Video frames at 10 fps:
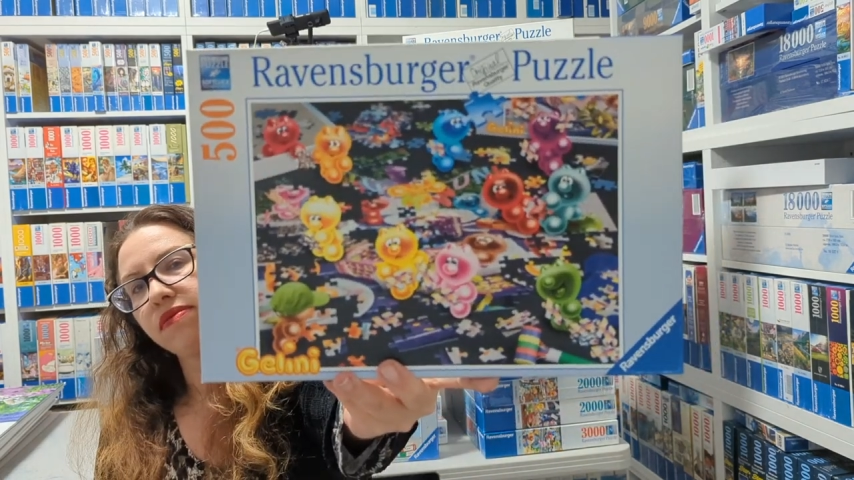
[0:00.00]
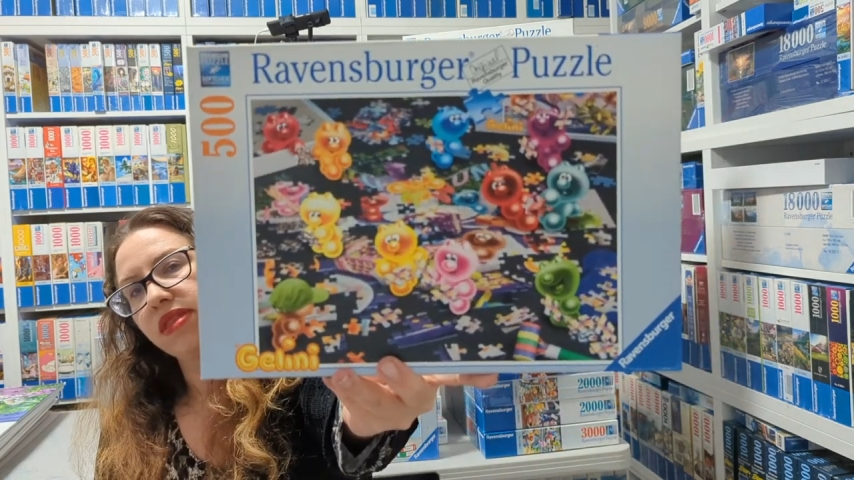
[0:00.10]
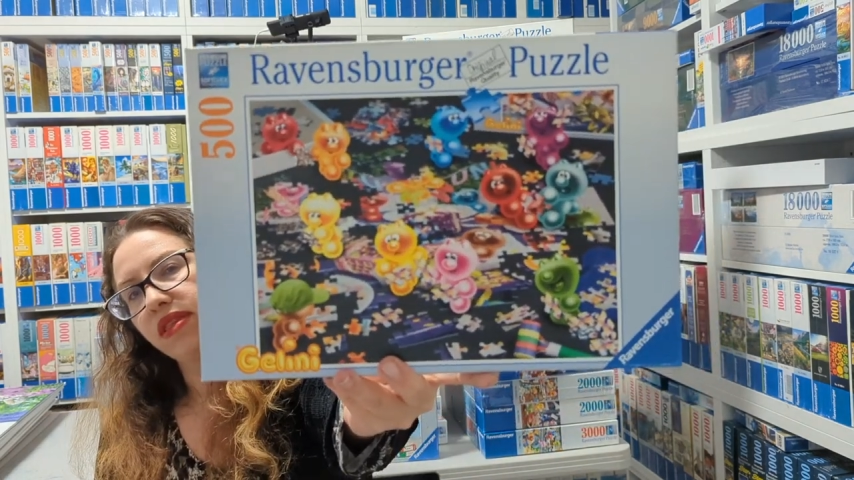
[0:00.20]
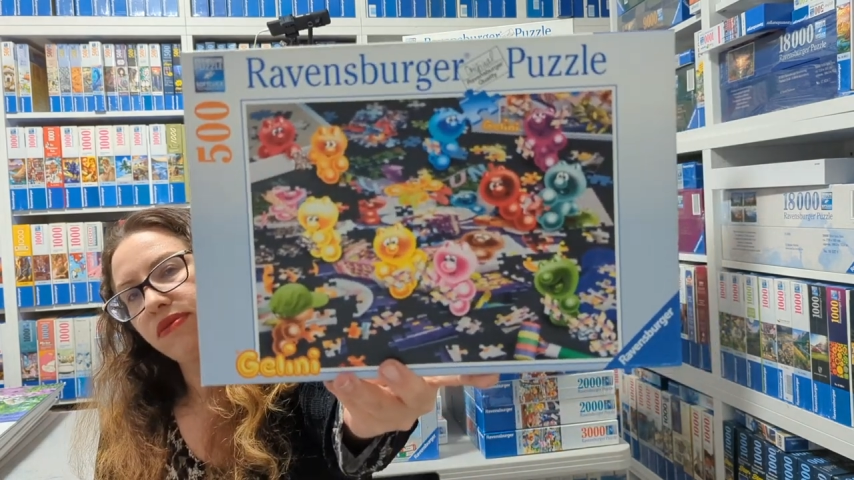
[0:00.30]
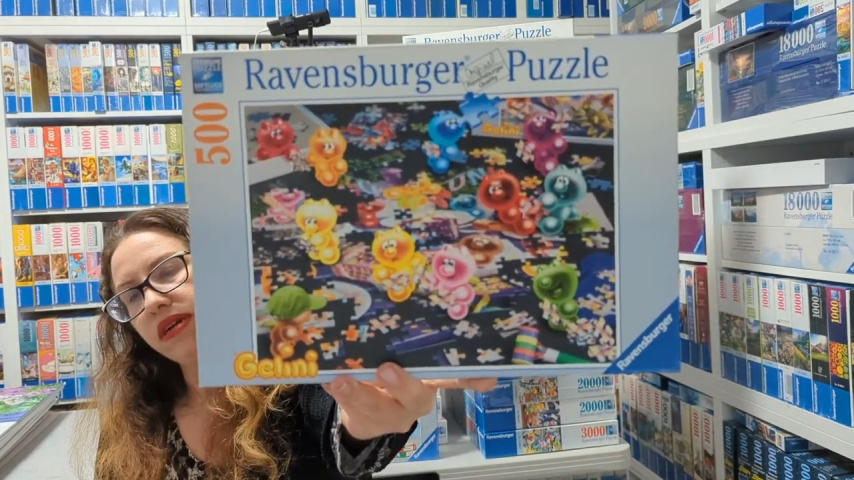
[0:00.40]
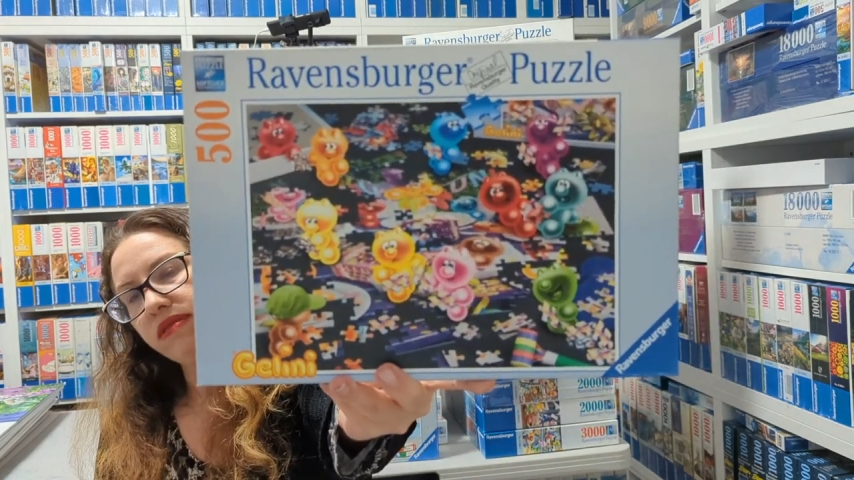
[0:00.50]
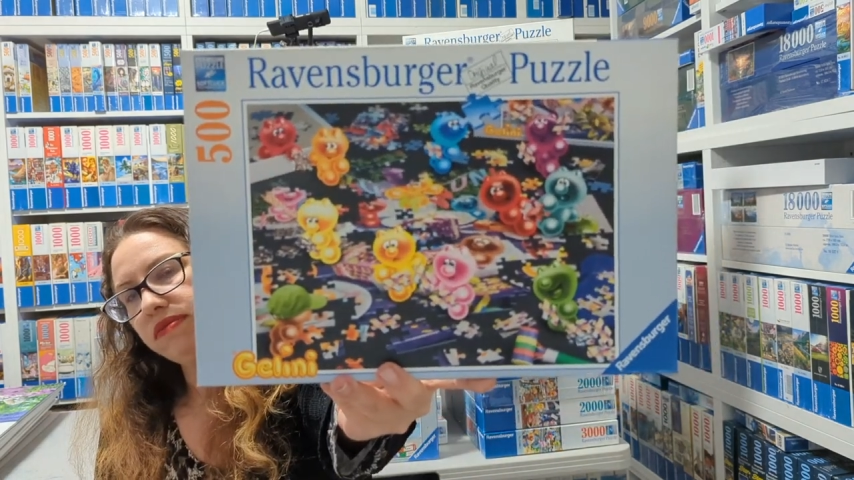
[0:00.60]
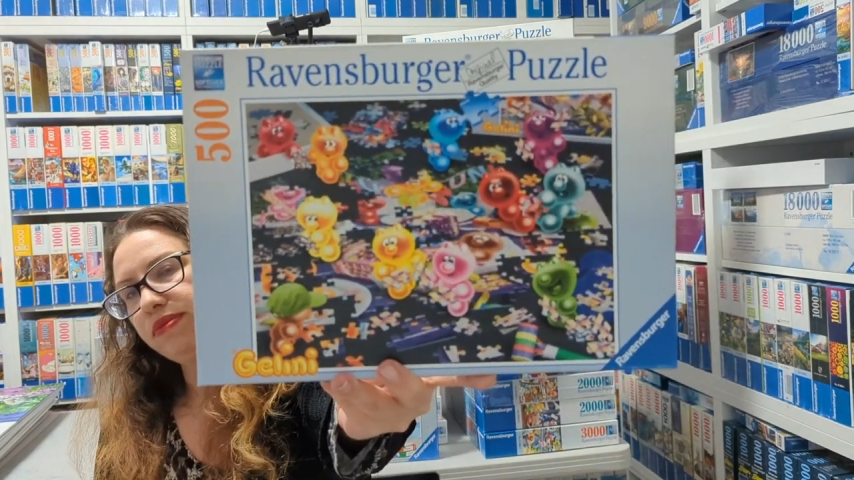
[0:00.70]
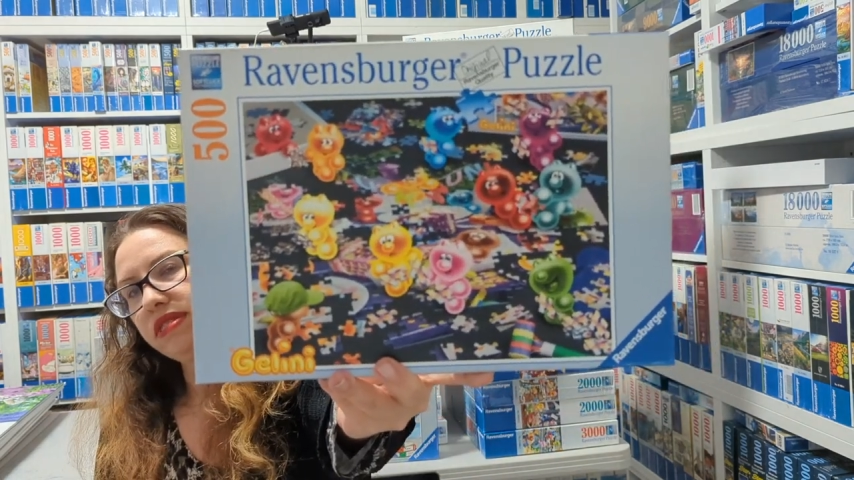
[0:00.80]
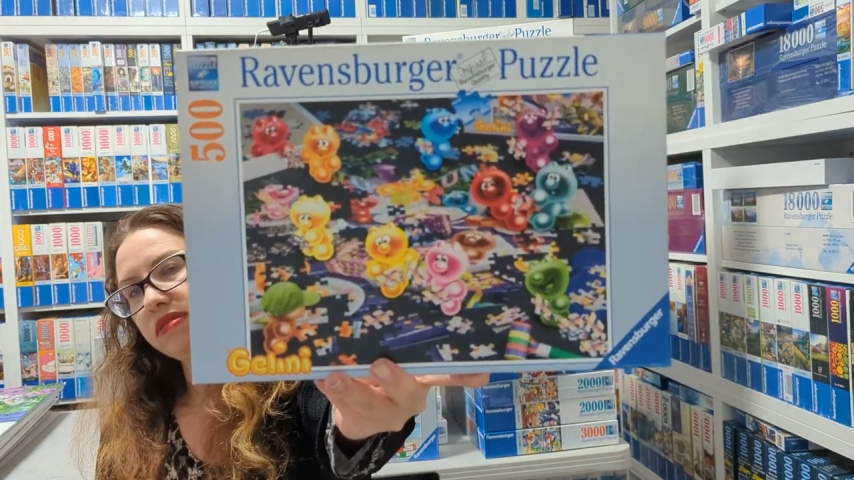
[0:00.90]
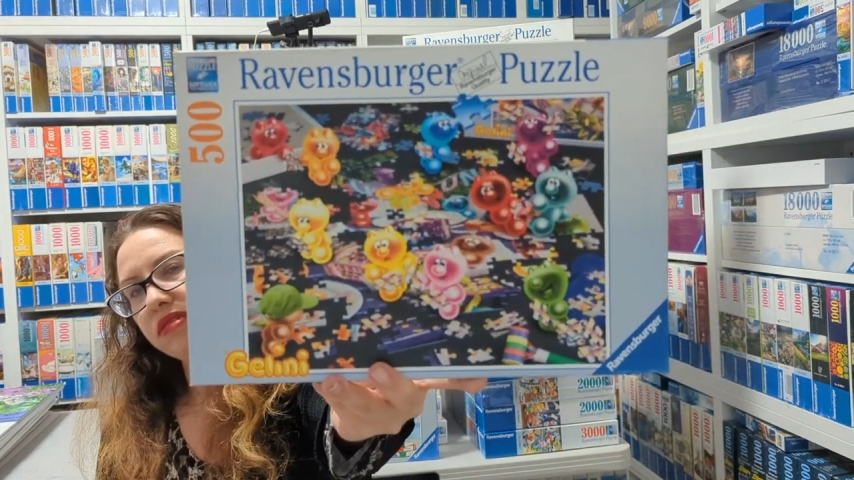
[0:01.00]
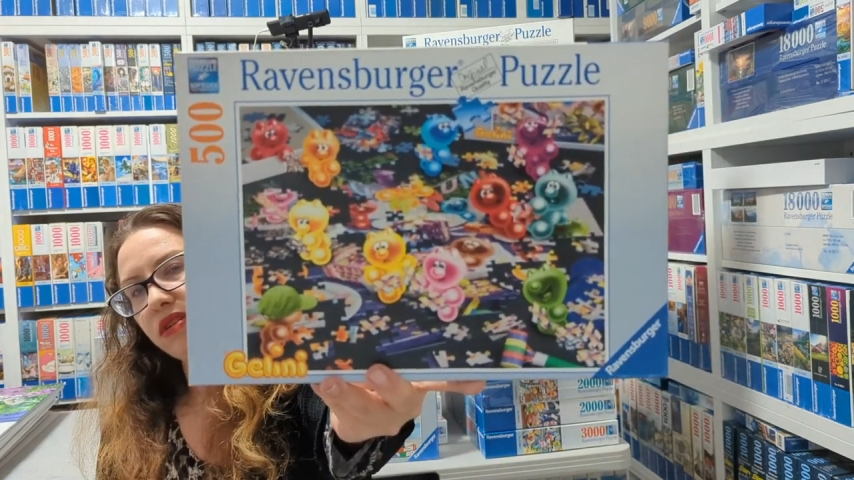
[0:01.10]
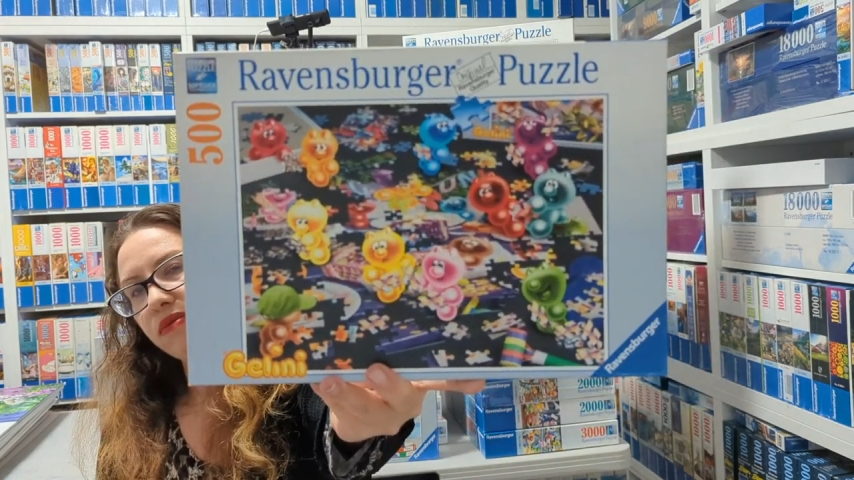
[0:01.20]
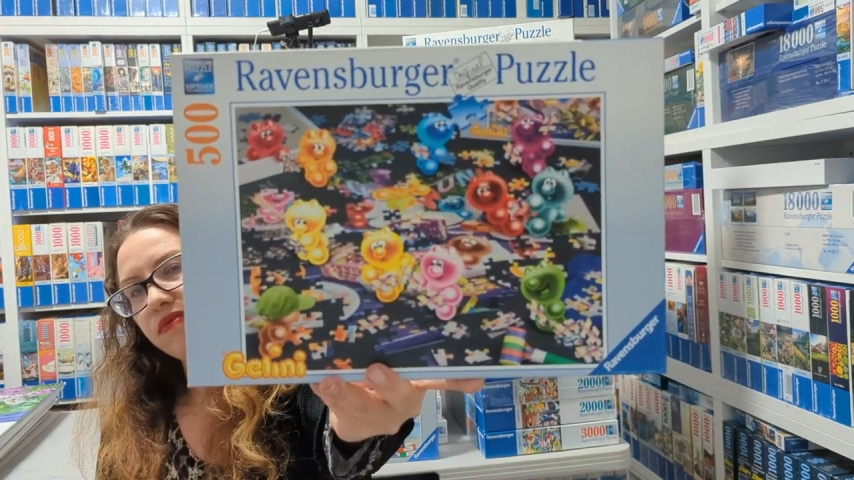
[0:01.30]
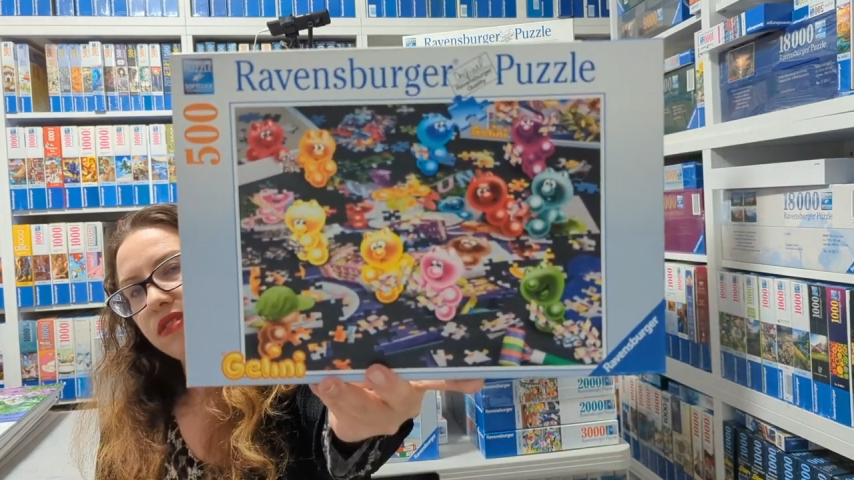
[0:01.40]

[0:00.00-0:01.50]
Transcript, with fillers: with the 300 pieces that we've